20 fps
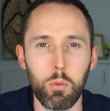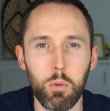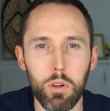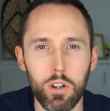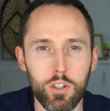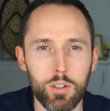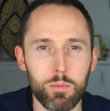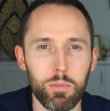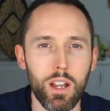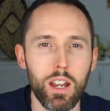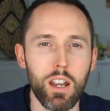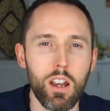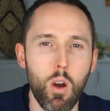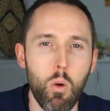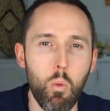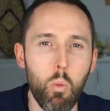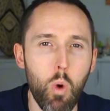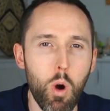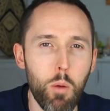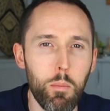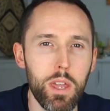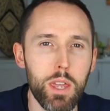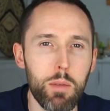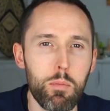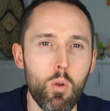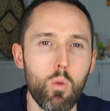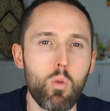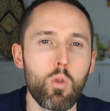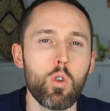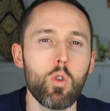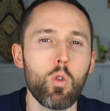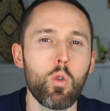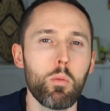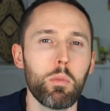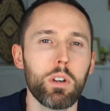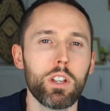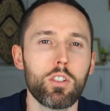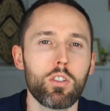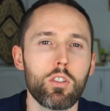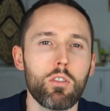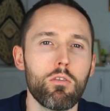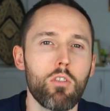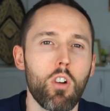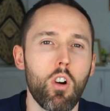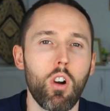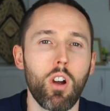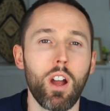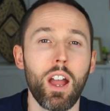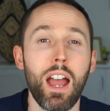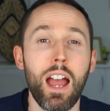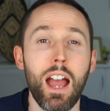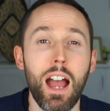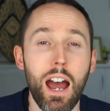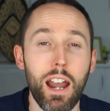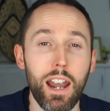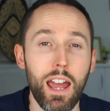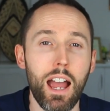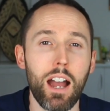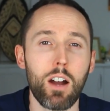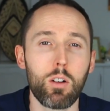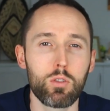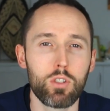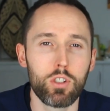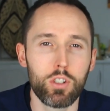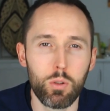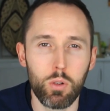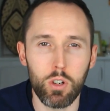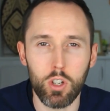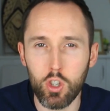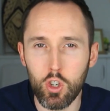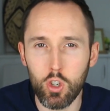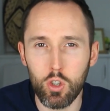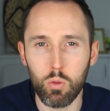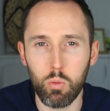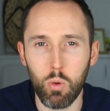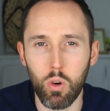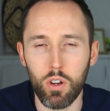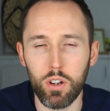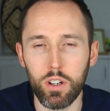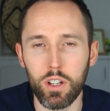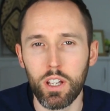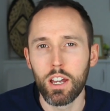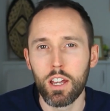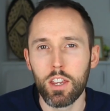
We'll explain what people normally do wrong and how to do a good one.